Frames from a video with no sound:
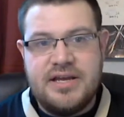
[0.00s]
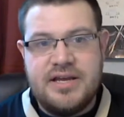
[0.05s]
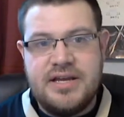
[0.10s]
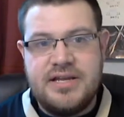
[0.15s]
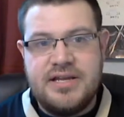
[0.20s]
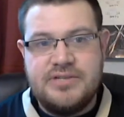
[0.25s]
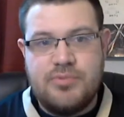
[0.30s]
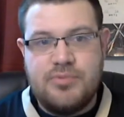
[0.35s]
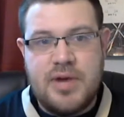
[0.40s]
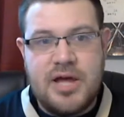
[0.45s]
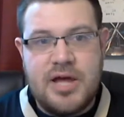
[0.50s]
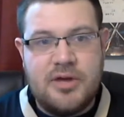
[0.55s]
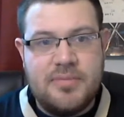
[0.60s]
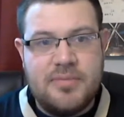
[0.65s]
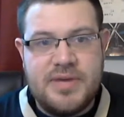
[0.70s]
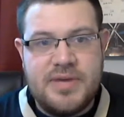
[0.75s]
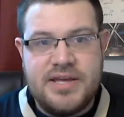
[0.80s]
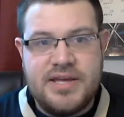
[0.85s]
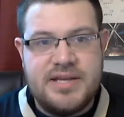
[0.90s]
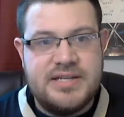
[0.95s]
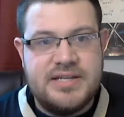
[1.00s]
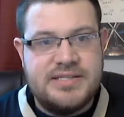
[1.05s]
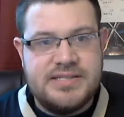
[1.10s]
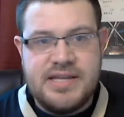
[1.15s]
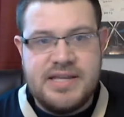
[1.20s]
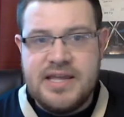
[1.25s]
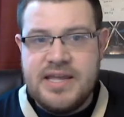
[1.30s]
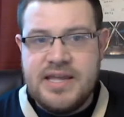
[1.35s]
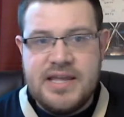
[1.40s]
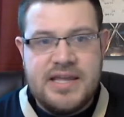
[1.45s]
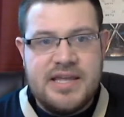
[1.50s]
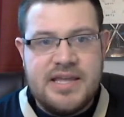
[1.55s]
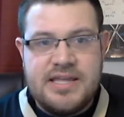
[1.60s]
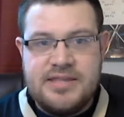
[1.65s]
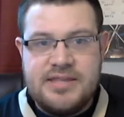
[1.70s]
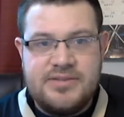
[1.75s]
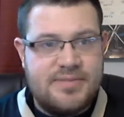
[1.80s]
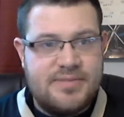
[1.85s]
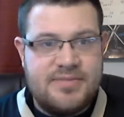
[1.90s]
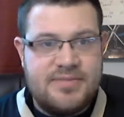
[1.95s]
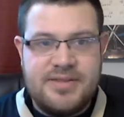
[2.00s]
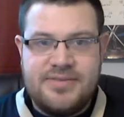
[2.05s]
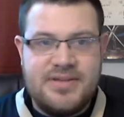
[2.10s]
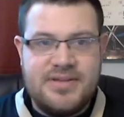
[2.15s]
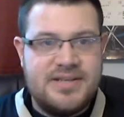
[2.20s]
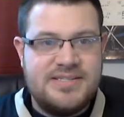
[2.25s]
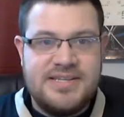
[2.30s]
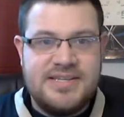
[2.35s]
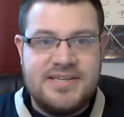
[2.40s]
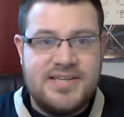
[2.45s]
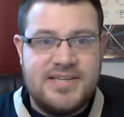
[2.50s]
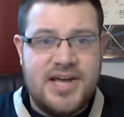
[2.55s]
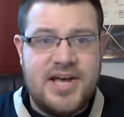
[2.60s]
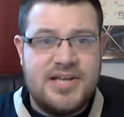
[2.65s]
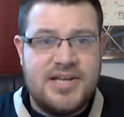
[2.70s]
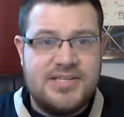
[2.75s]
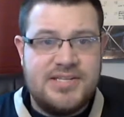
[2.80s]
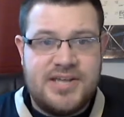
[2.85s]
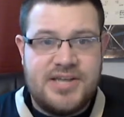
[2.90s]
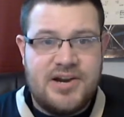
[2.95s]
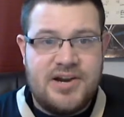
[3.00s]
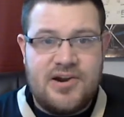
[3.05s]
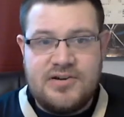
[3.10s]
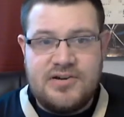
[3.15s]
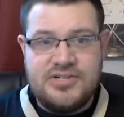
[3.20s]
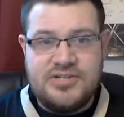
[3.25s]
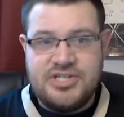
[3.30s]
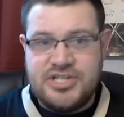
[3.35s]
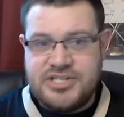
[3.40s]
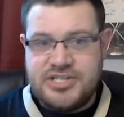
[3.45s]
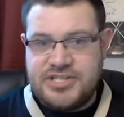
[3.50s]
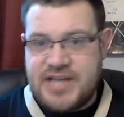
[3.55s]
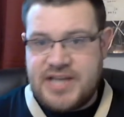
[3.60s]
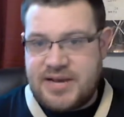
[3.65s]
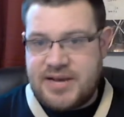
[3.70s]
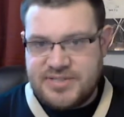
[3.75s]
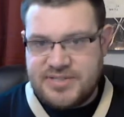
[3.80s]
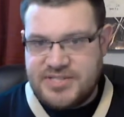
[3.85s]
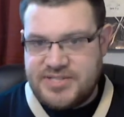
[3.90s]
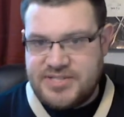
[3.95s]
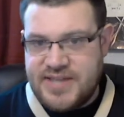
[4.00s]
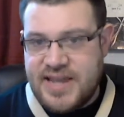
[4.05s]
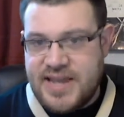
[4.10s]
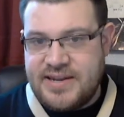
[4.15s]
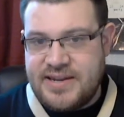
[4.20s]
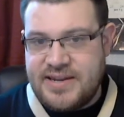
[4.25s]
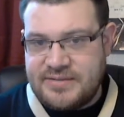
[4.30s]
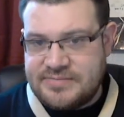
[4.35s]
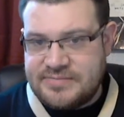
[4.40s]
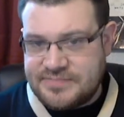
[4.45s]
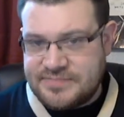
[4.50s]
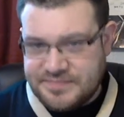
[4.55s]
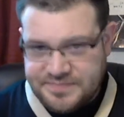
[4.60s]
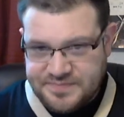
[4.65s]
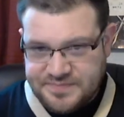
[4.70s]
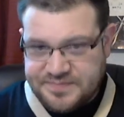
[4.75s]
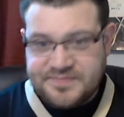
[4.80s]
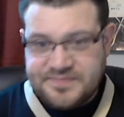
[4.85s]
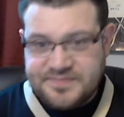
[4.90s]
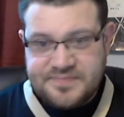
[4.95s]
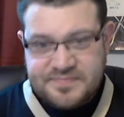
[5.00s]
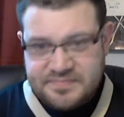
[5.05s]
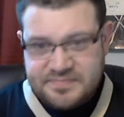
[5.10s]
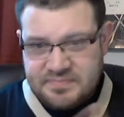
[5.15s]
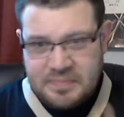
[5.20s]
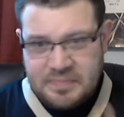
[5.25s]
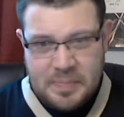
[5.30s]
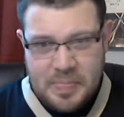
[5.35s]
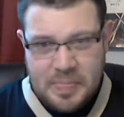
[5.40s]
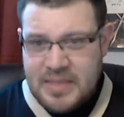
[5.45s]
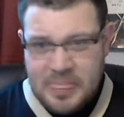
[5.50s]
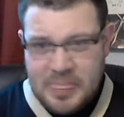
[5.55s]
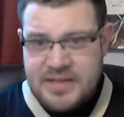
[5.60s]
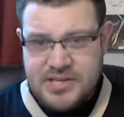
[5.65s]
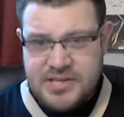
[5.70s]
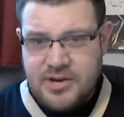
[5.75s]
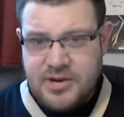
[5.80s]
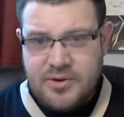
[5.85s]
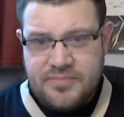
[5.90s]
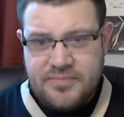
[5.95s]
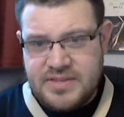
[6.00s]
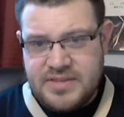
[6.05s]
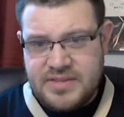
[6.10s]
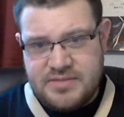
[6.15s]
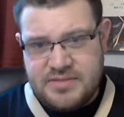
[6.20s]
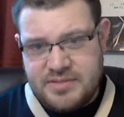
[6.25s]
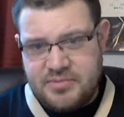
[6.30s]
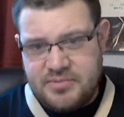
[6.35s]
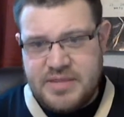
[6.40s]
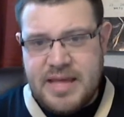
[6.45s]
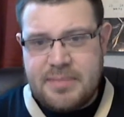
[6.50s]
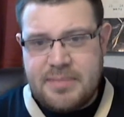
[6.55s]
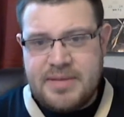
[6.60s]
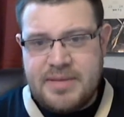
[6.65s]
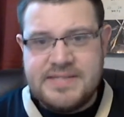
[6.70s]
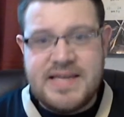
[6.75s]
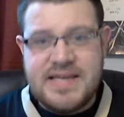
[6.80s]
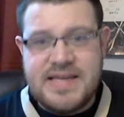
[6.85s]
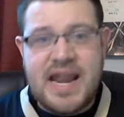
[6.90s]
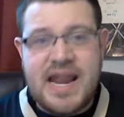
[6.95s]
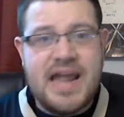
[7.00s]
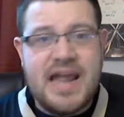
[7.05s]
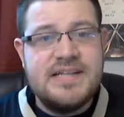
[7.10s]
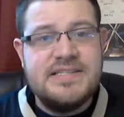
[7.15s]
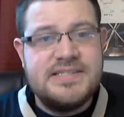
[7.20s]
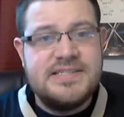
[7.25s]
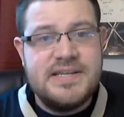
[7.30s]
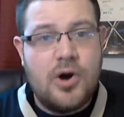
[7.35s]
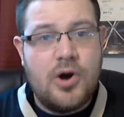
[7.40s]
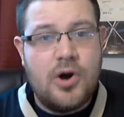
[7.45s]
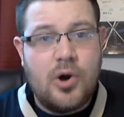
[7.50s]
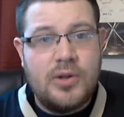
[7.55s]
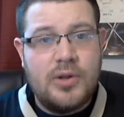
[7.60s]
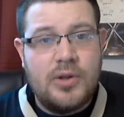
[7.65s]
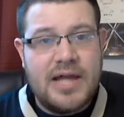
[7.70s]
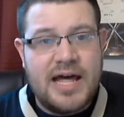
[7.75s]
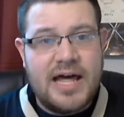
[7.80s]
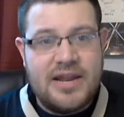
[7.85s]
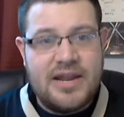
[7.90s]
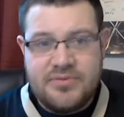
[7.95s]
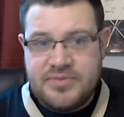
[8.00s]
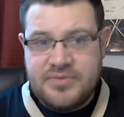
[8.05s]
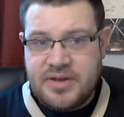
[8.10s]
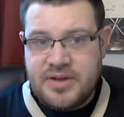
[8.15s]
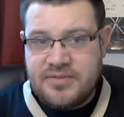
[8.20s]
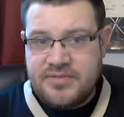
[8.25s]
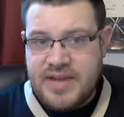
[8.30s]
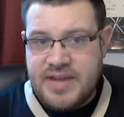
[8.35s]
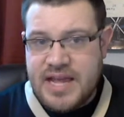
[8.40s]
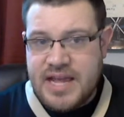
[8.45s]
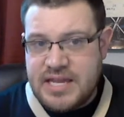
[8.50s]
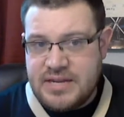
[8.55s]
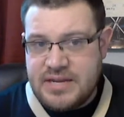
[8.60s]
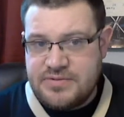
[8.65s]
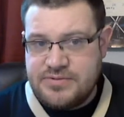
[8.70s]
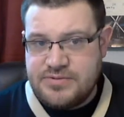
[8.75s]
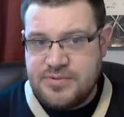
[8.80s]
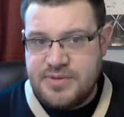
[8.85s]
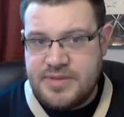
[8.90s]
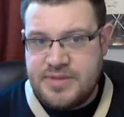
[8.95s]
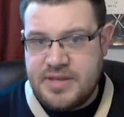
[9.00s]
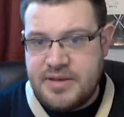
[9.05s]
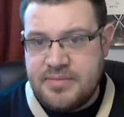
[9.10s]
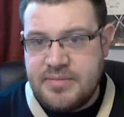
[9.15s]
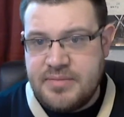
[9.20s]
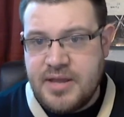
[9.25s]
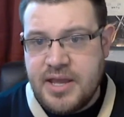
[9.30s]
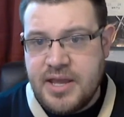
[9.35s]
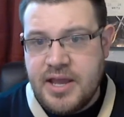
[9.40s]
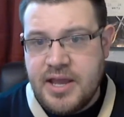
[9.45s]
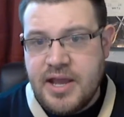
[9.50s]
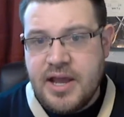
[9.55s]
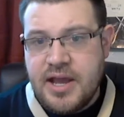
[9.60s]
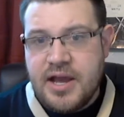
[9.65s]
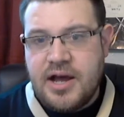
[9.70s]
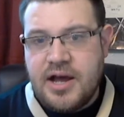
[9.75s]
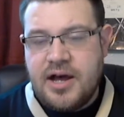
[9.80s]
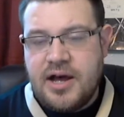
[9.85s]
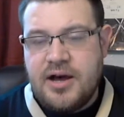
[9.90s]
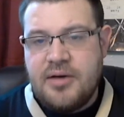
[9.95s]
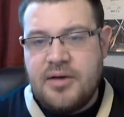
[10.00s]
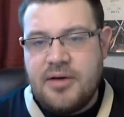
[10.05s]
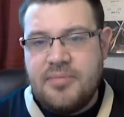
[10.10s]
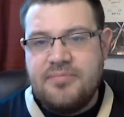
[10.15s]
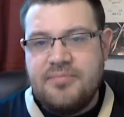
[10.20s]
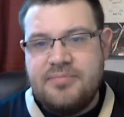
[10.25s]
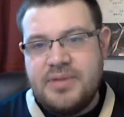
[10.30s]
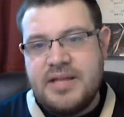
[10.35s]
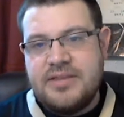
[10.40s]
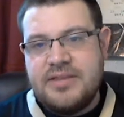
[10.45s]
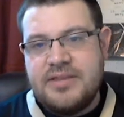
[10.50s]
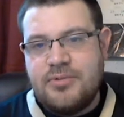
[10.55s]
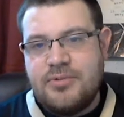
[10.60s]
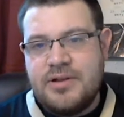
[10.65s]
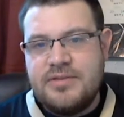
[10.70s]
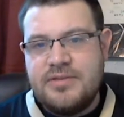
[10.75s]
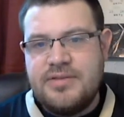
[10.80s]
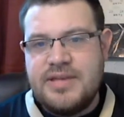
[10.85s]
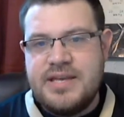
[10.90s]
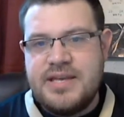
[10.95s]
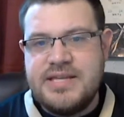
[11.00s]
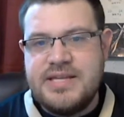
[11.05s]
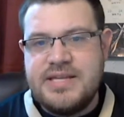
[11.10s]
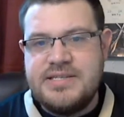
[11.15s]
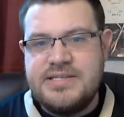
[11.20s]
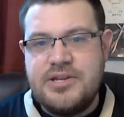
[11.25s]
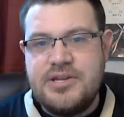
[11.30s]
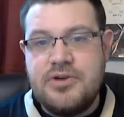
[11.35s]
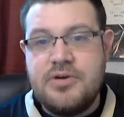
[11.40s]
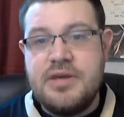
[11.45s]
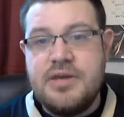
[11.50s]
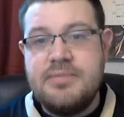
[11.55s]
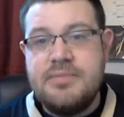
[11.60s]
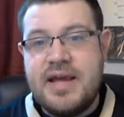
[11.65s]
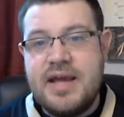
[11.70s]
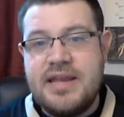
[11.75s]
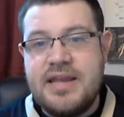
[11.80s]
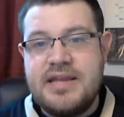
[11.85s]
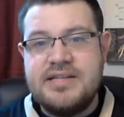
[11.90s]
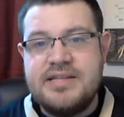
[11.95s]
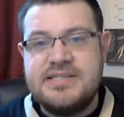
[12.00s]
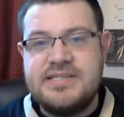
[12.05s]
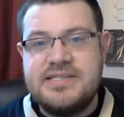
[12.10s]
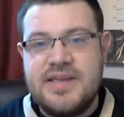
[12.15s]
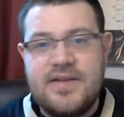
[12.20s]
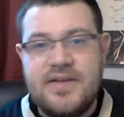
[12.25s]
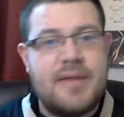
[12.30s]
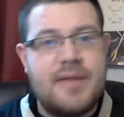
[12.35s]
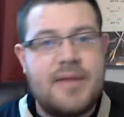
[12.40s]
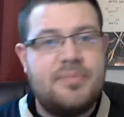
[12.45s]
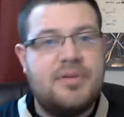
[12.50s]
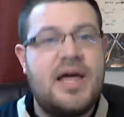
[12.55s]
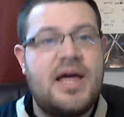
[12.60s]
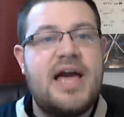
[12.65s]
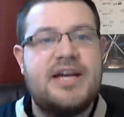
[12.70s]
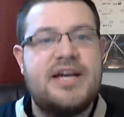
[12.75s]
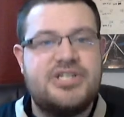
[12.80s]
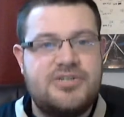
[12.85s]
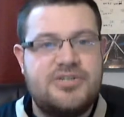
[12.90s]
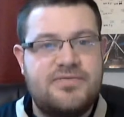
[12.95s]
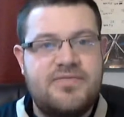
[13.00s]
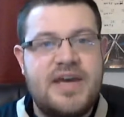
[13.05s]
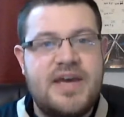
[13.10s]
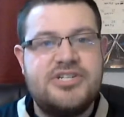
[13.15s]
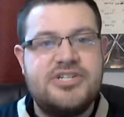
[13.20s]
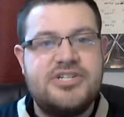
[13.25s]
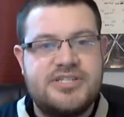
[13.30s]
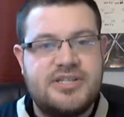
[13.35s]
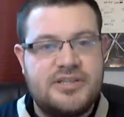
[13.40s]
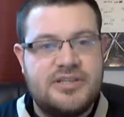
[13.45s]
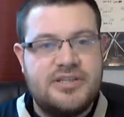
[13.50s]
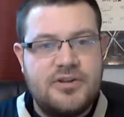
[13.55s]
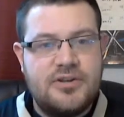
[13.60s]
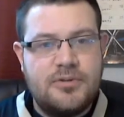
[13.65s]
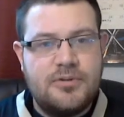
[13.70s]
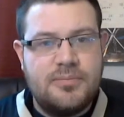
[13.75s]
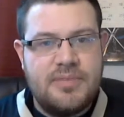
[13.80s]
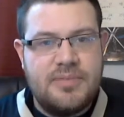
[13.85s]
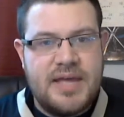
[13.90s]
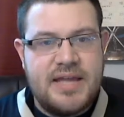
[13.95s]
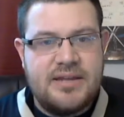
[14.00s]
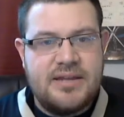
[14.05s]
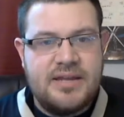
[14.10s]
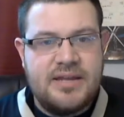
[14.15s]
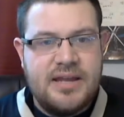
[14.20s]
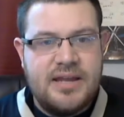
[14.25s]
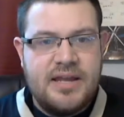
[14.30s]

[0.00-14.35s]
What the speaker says: as well, because some of the things he does are just outstanding. So with that being said, I didn't see a whole lot of negatives with him. But the one thing is, he might need to sell that play action fake just a little bit